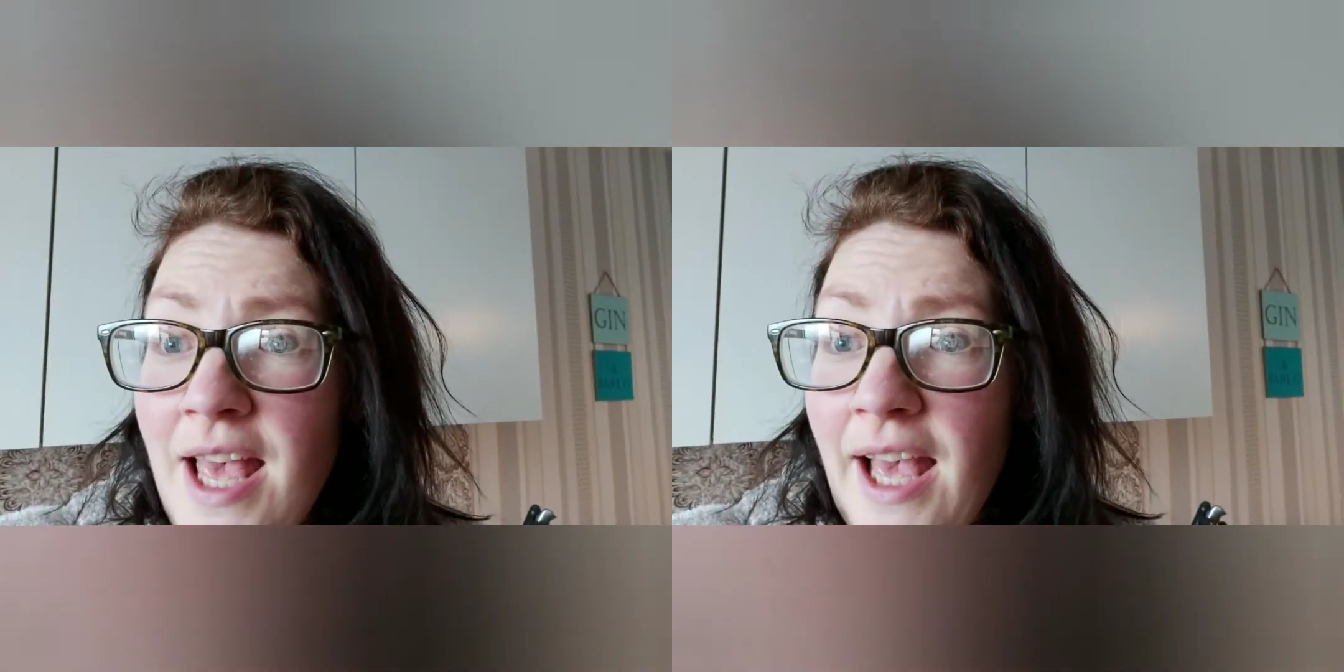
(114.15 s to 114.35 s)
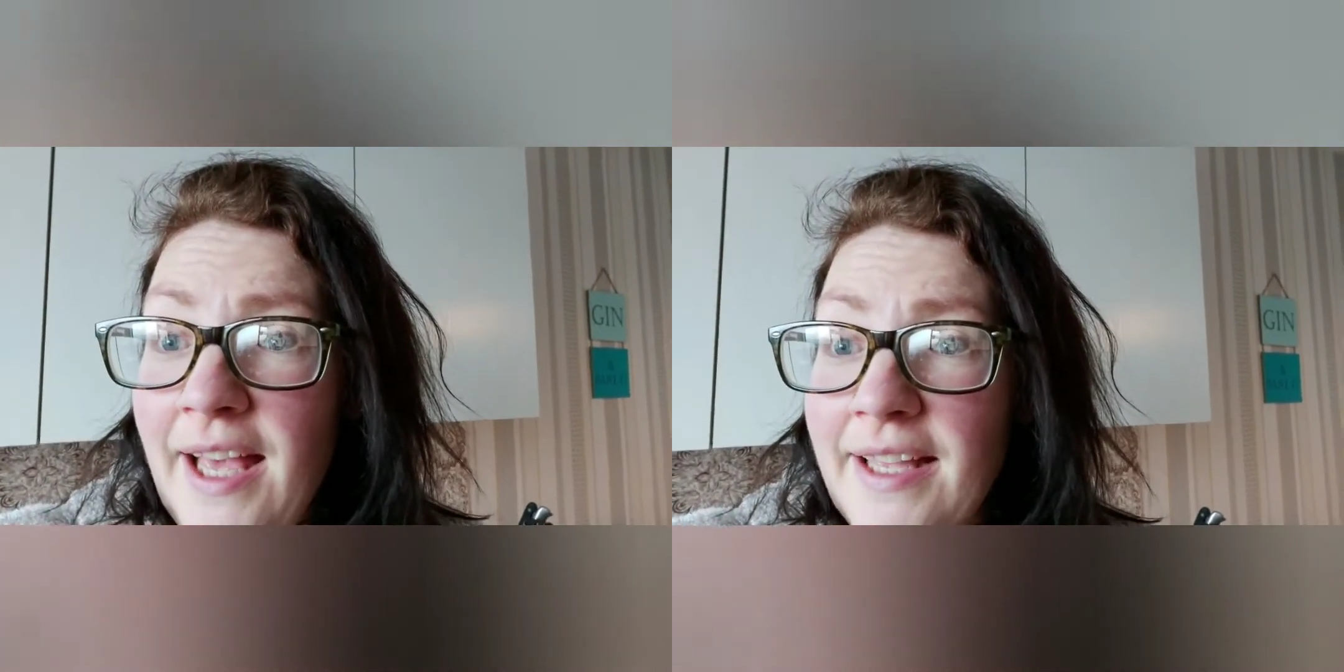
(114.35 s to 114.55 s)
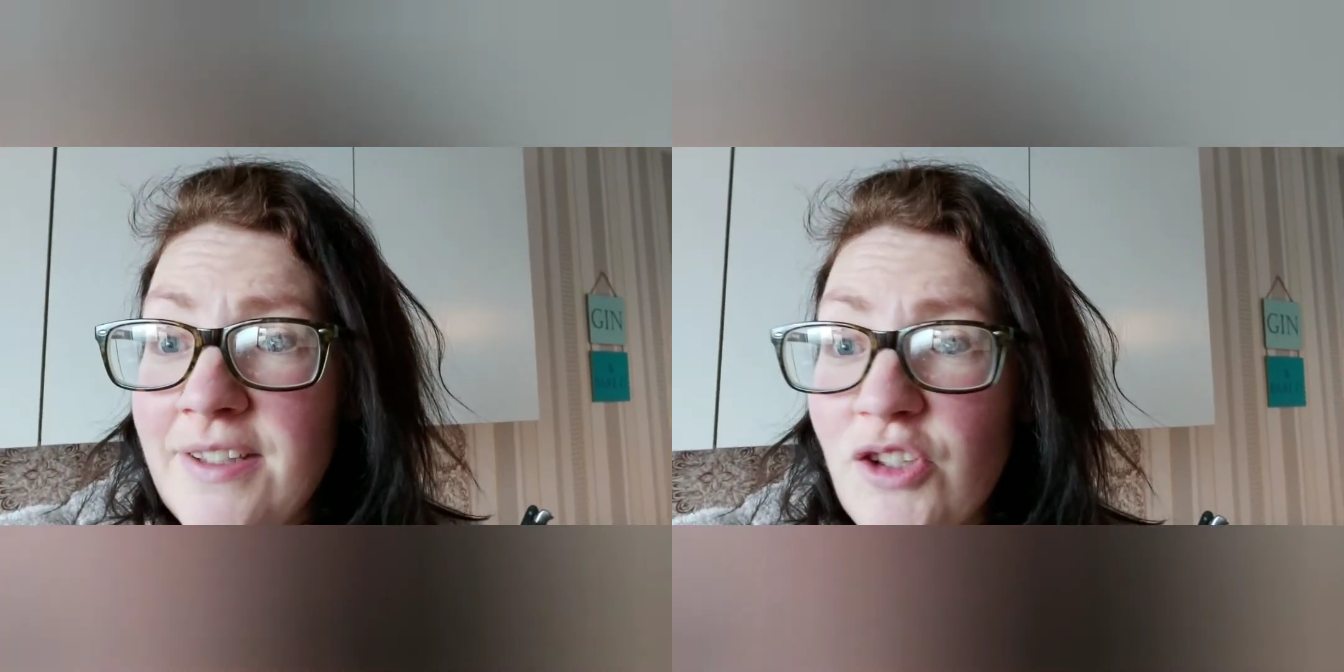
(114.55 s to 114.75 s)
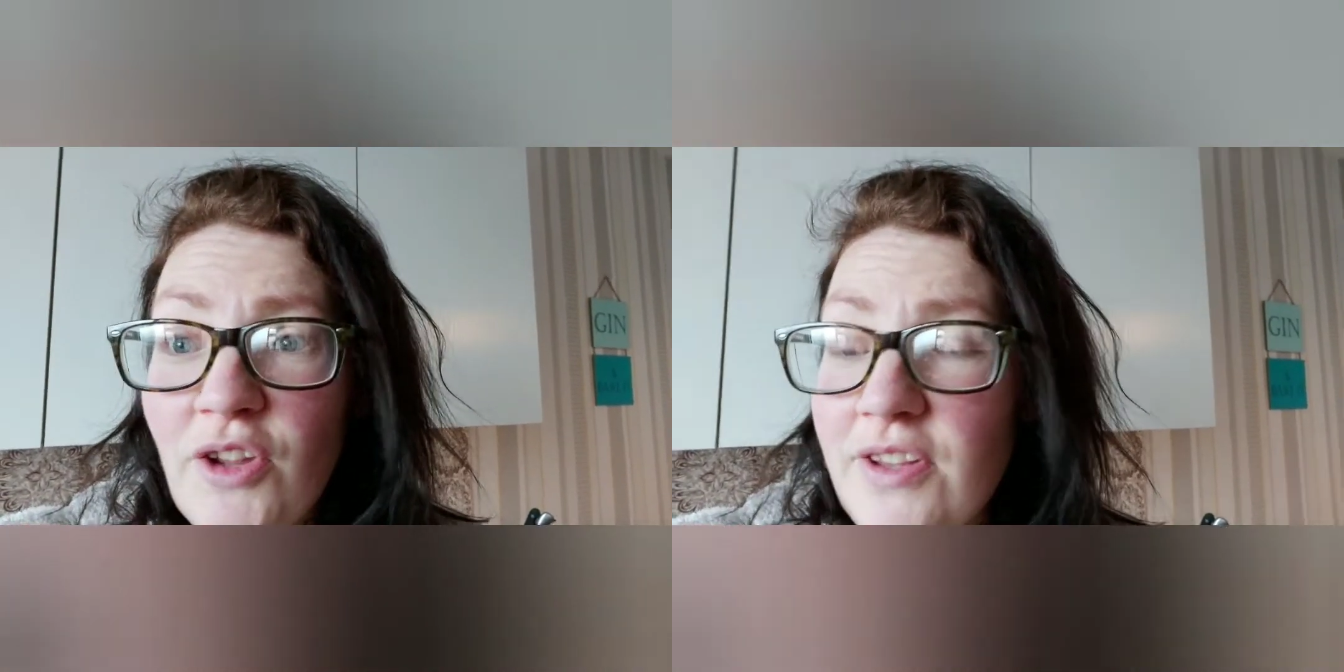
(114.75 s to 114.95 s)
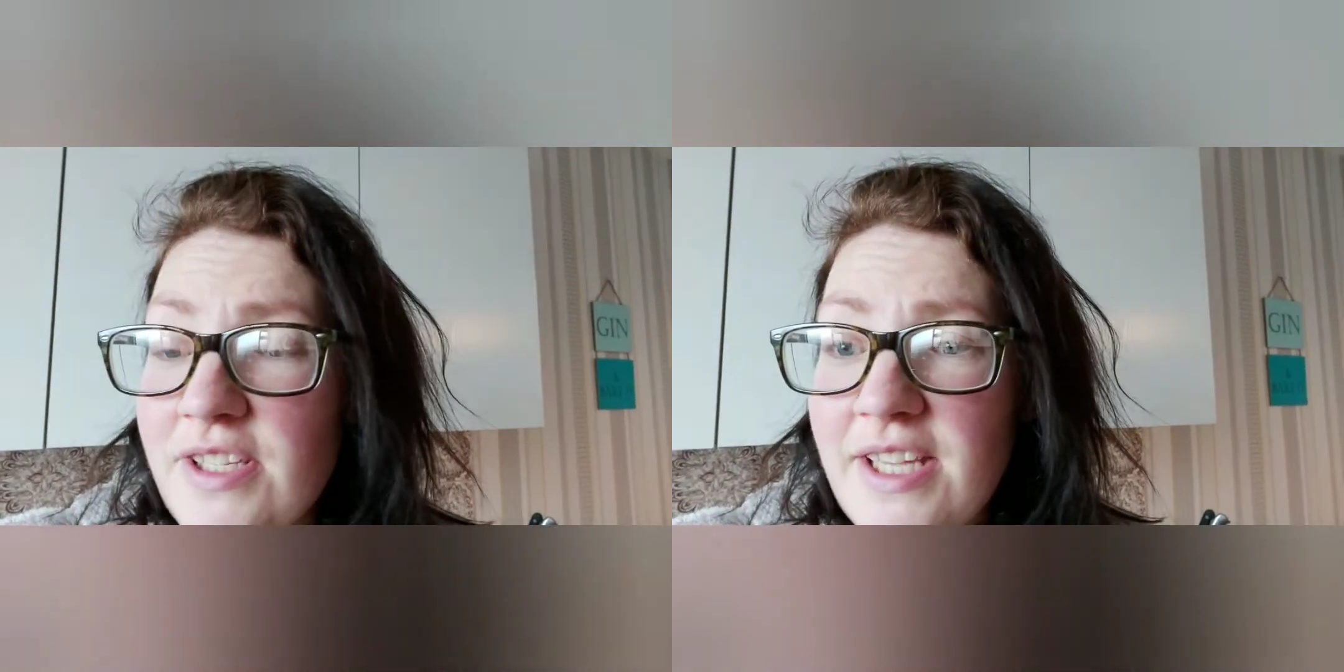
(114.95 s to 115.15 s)
and
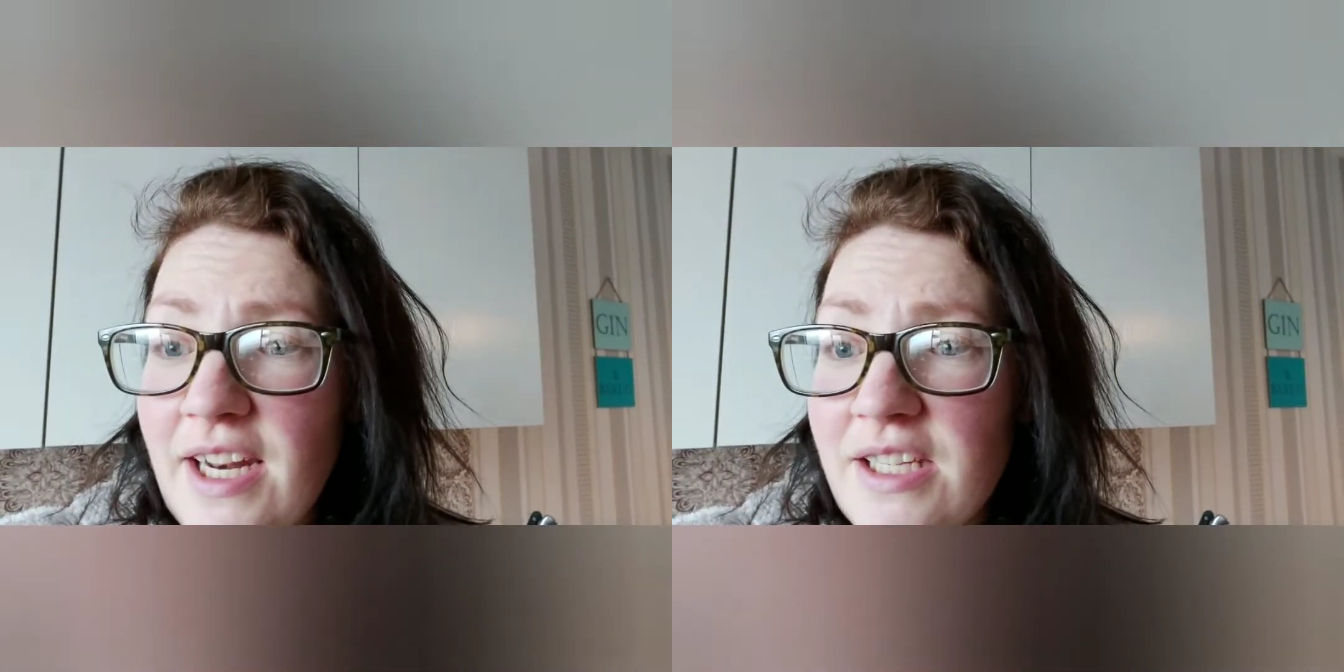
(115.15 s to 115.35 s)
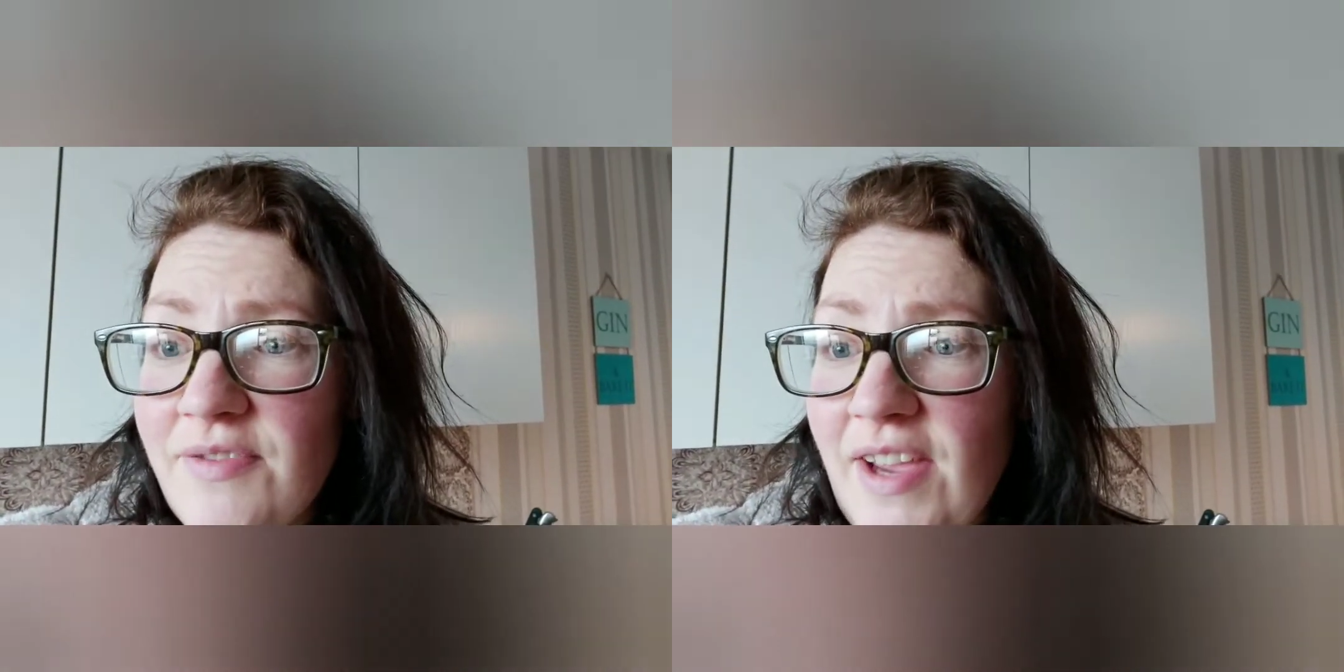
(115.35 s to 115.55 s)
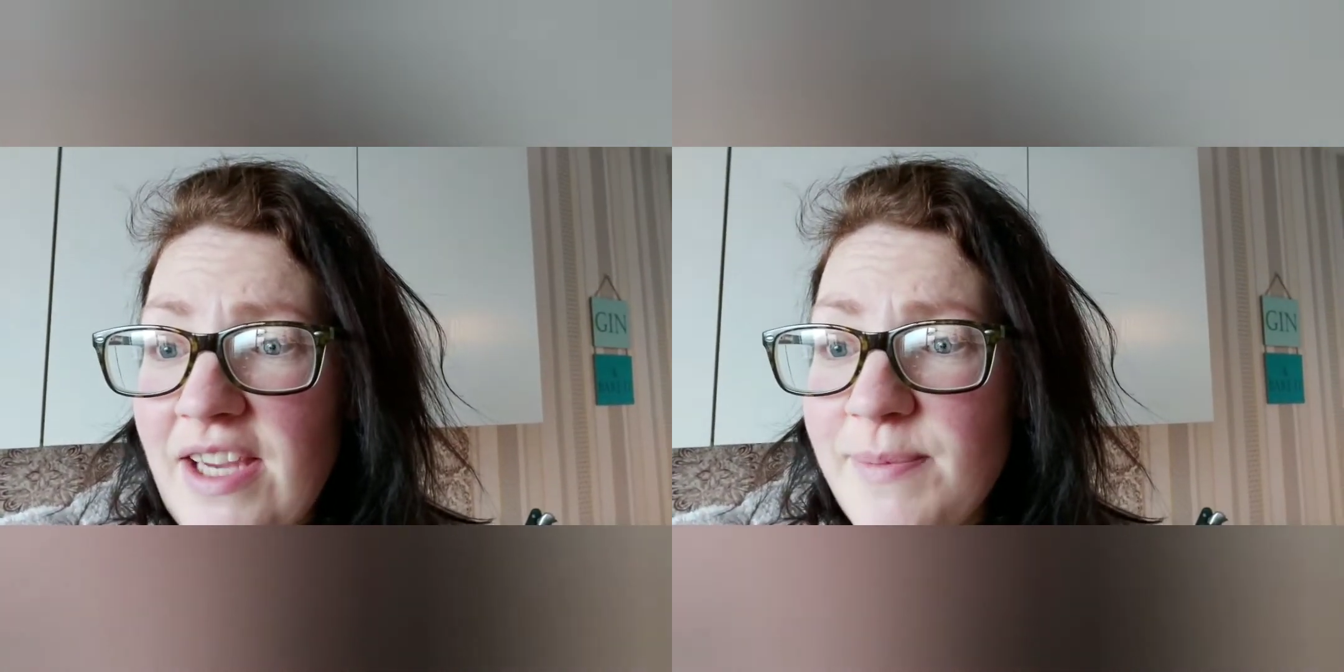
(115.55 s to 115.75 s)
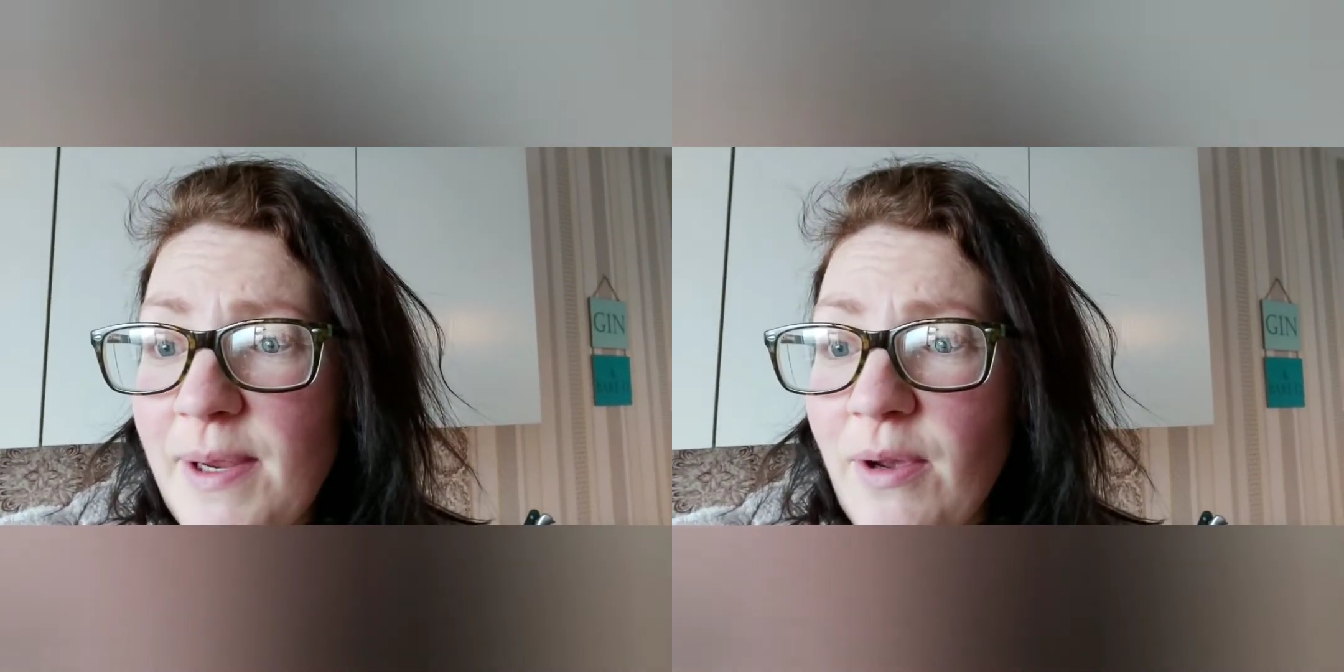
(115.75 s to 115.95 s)
nothing satisfies me.